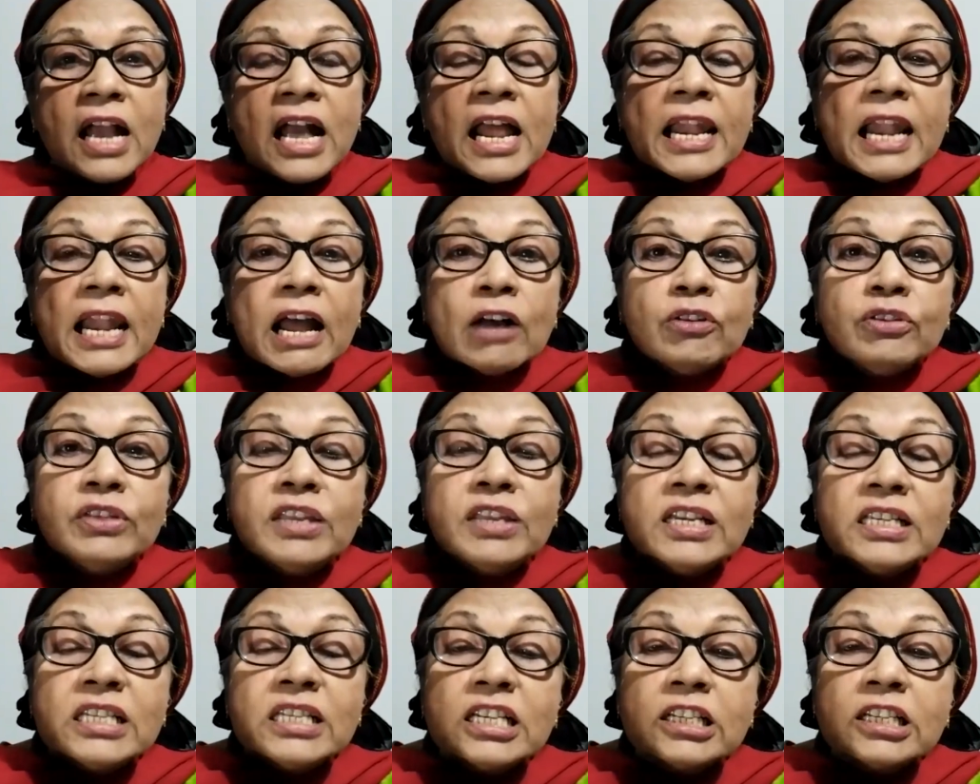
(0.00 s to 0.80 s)
Now
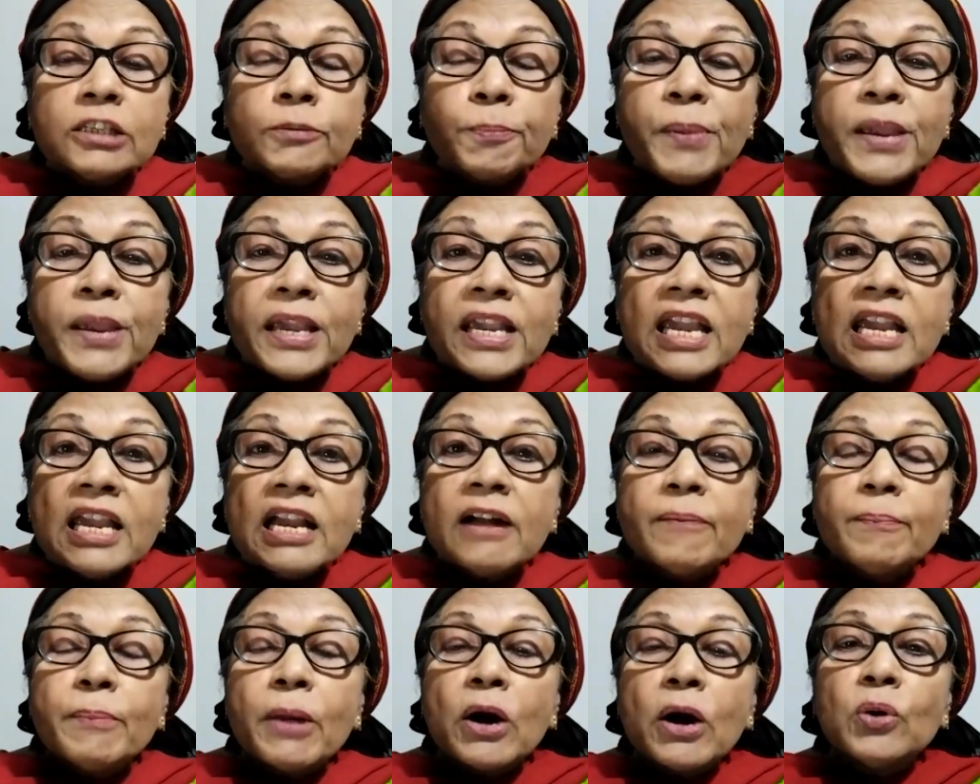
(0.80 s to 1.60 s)
this is
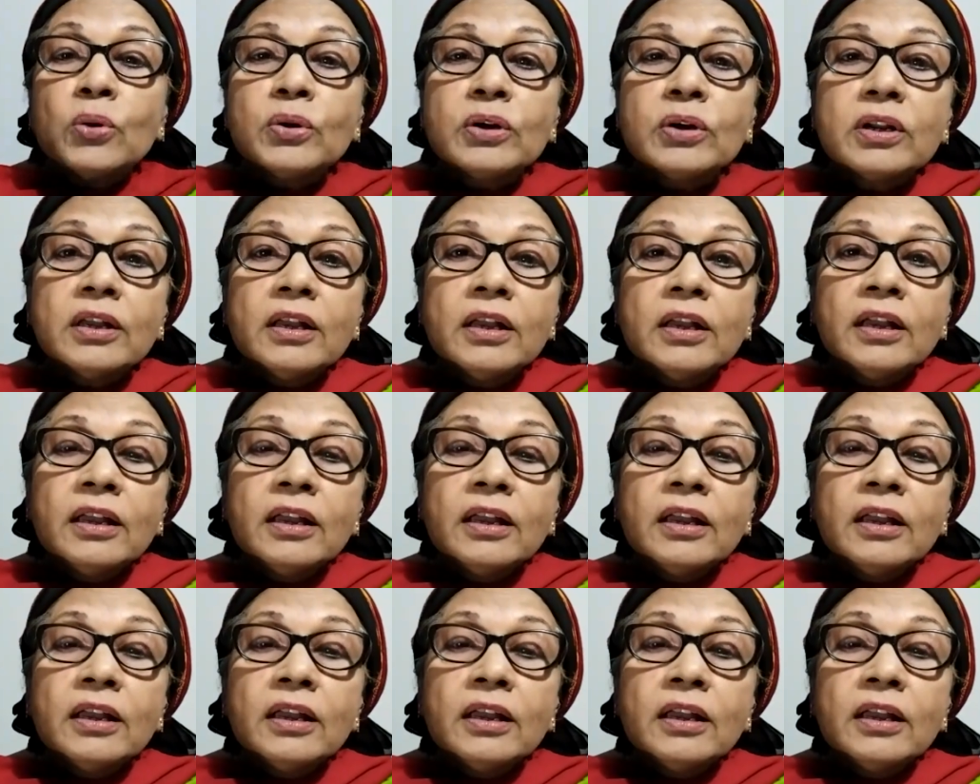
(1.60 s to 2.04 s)
speaking about